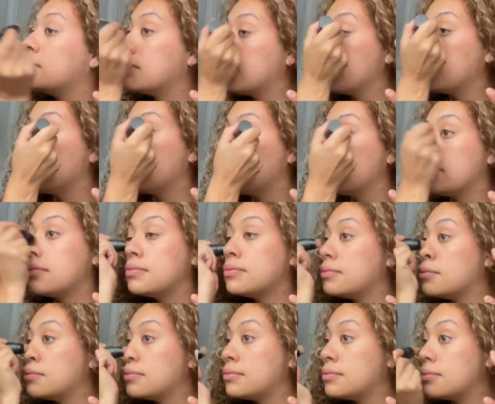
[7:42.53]
also I kind
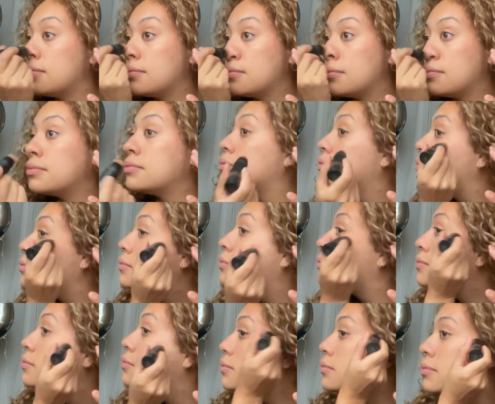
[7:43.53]
of put some
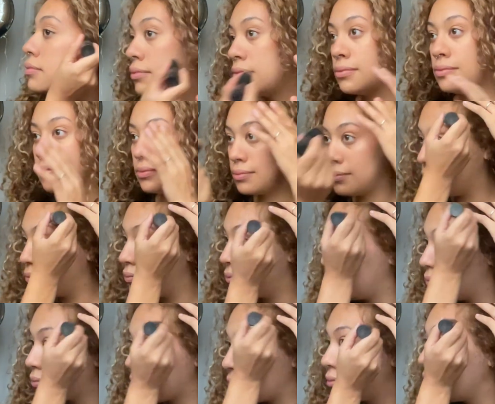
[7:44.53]
on my
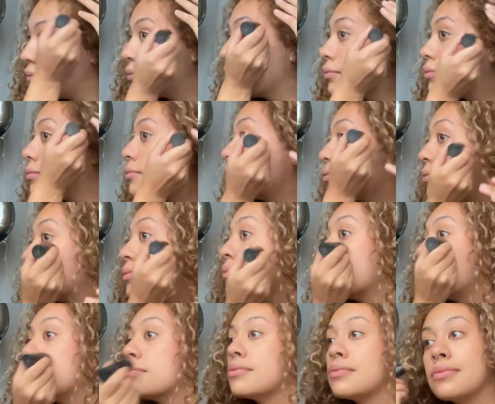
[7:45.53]
eyelids.
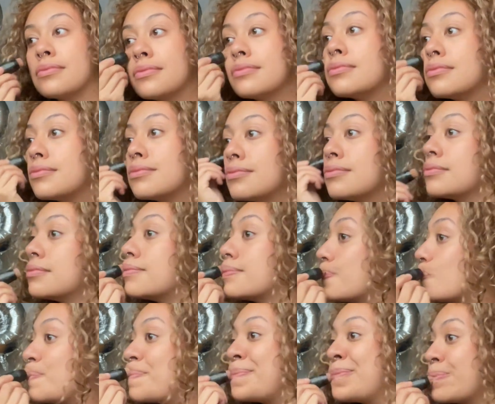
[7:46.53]
And yeah.
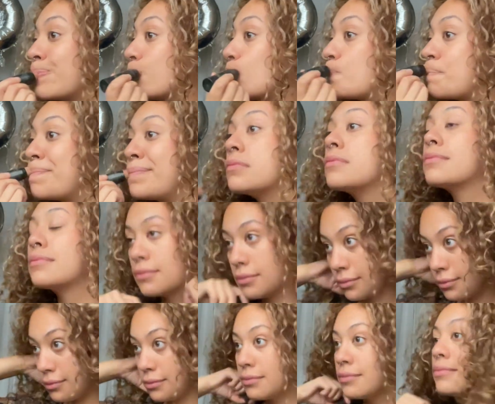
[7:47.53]
And yes, I'm that
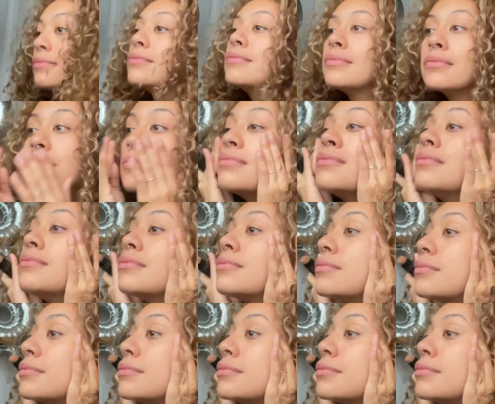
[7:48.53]
person that's gonna use one